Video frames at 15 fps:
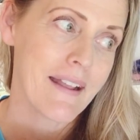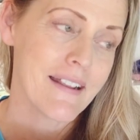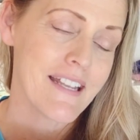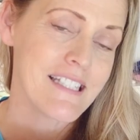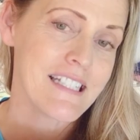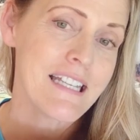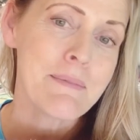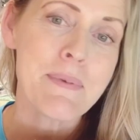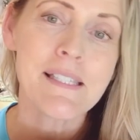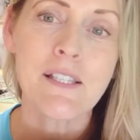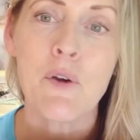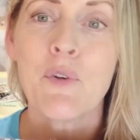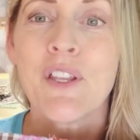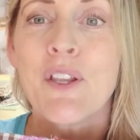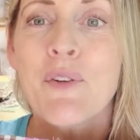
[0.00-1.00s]
It's gonna be so
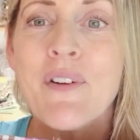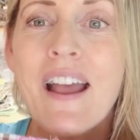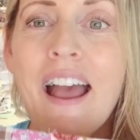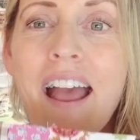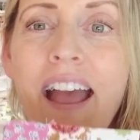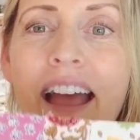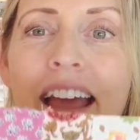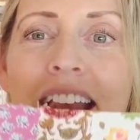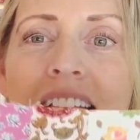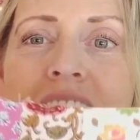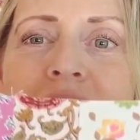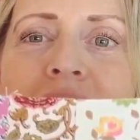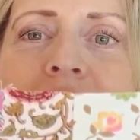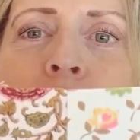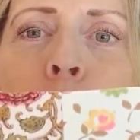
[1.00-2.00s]
cute, and I
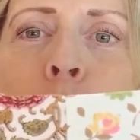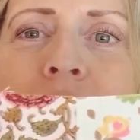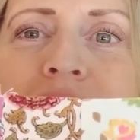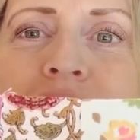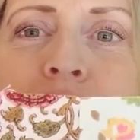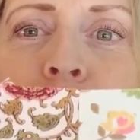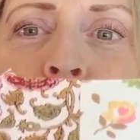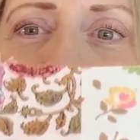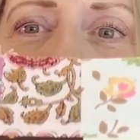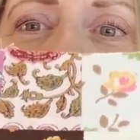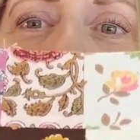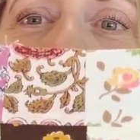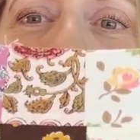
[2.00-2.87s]
cannot wait to show you